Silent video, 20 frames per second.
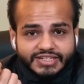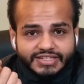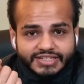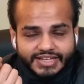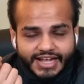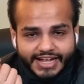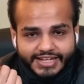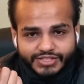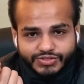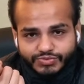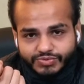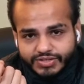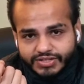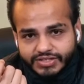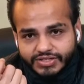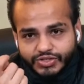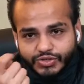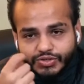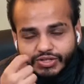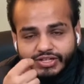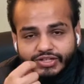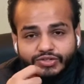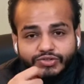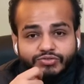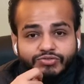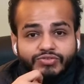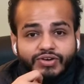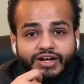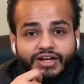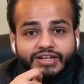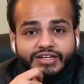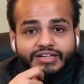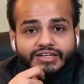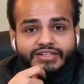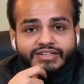that's where you need to find